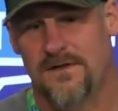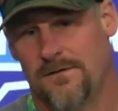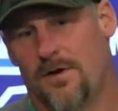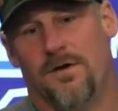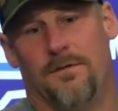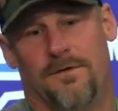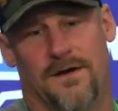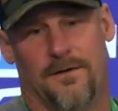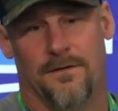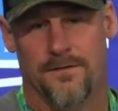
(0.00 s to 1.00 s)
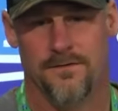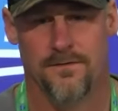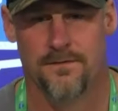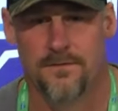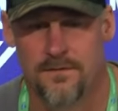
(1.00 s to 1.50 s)
Hold on, right here.
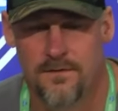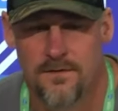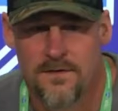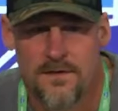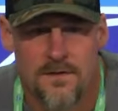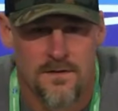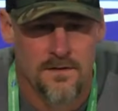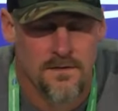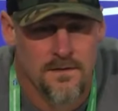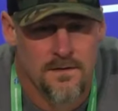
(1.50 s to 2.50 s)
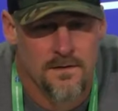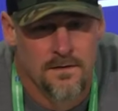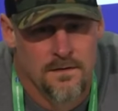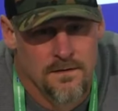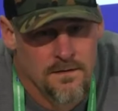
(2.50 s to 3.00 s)
I was just wondering
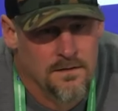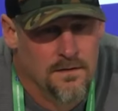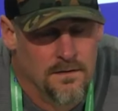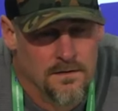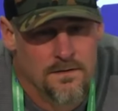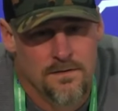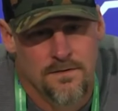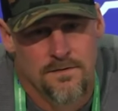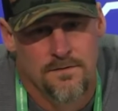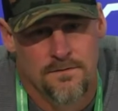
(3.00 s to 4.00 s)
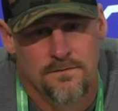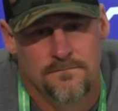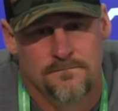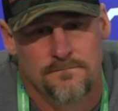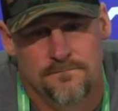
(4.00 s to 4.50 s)
uh, the impact of the locker room
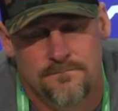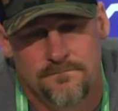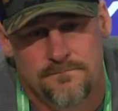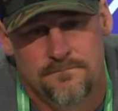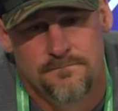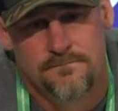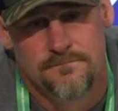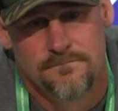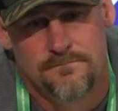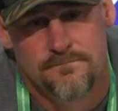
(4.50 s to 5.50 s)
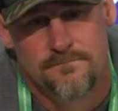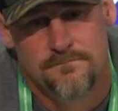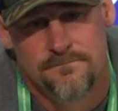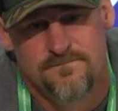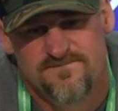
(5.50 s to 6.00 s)
having Jalen Reeves'
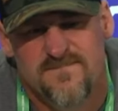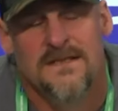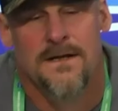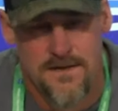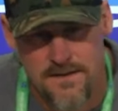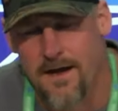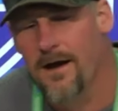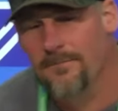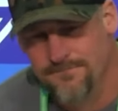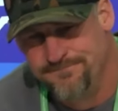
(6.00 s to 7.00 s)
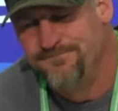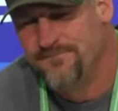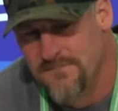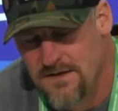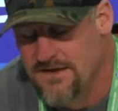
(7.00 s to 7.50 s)
back. Yeah,
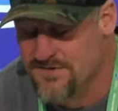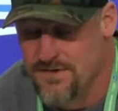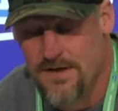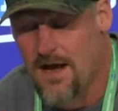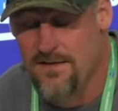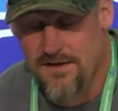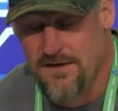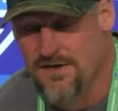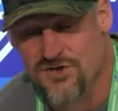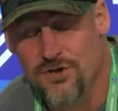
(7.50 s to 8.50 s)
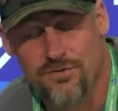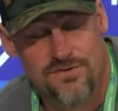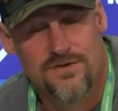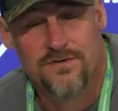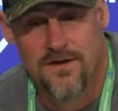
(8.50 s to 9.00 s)
listen, I think it's
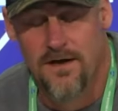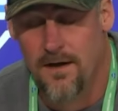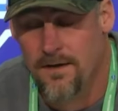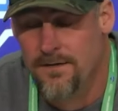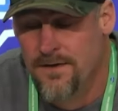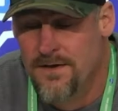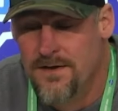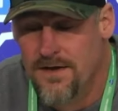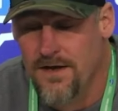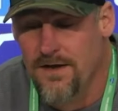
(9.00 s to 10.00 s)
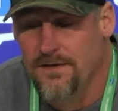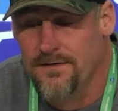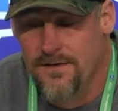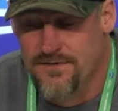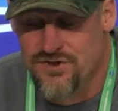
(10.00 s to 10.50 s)
huge. Uh,
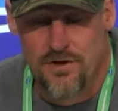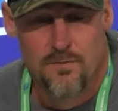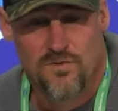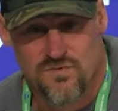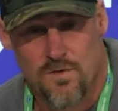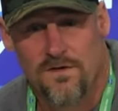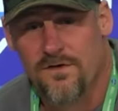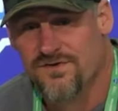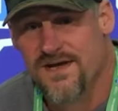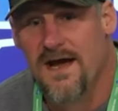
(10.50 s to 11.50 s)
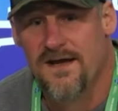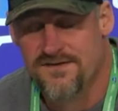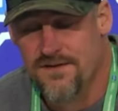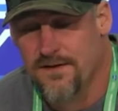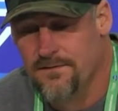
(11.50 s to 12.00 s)
and and Germ was one of those
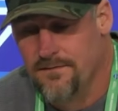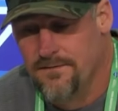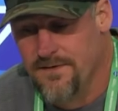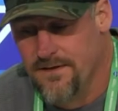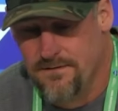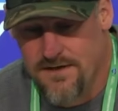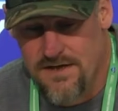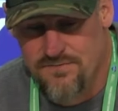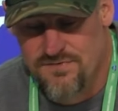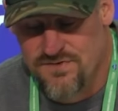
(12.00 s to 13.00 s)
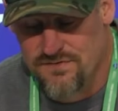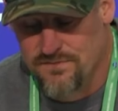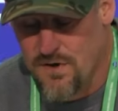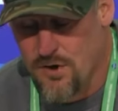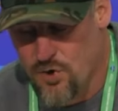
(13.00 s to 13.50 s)
guys that that he was
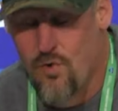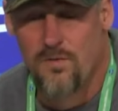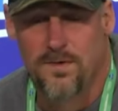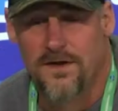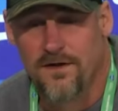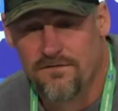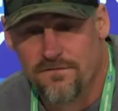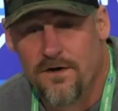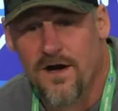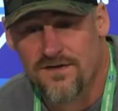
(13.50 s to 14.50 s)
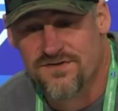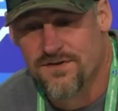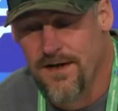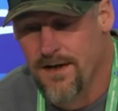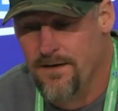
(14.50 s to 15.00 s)
a core player for us,
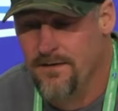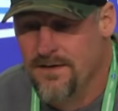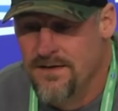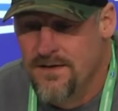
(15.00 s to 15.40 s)
and